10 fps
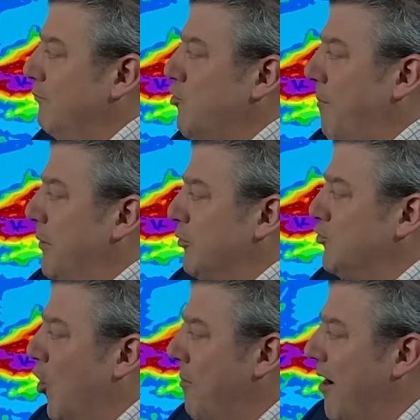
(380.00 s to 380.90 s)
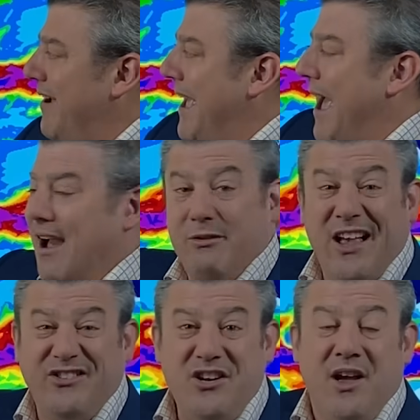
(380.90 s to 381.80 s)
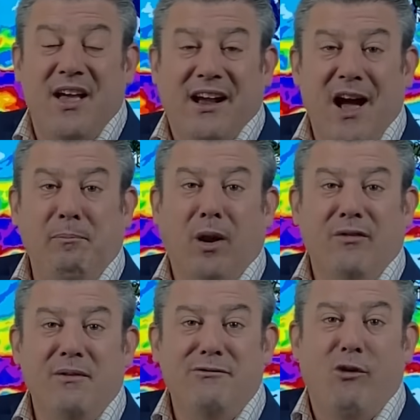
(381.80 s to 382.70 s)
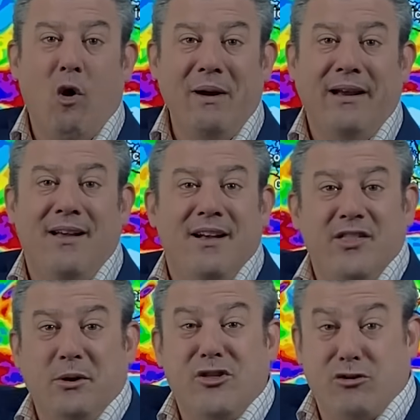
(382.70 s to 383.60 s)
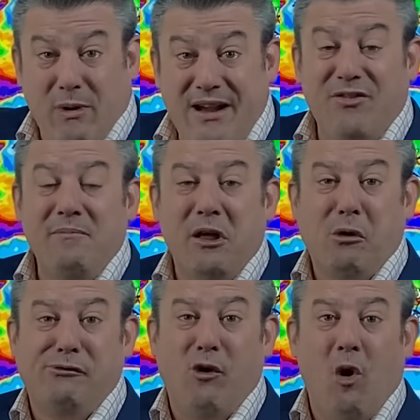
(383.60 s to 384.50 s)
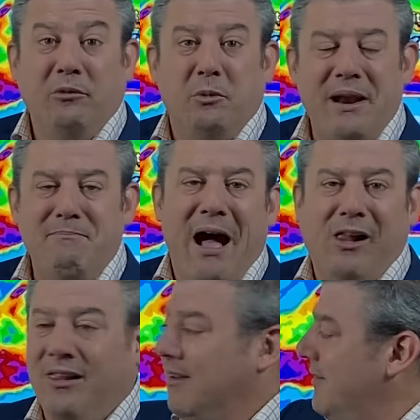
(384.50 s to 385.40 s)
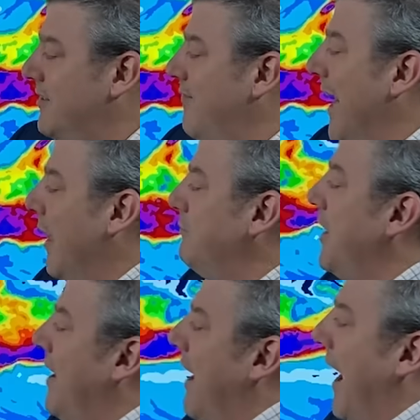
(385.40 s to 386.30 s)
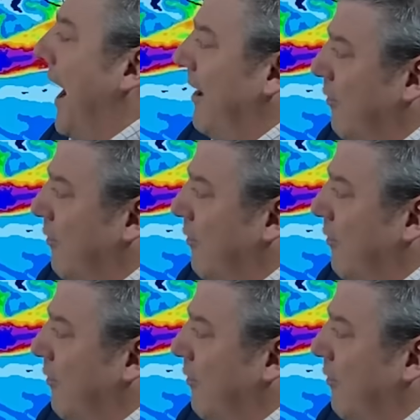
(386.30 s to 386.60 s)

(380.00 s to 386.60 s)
tropical storm over here. There's actually a couple of them forming. There were three of them that all formed when Mal developed. Uh, and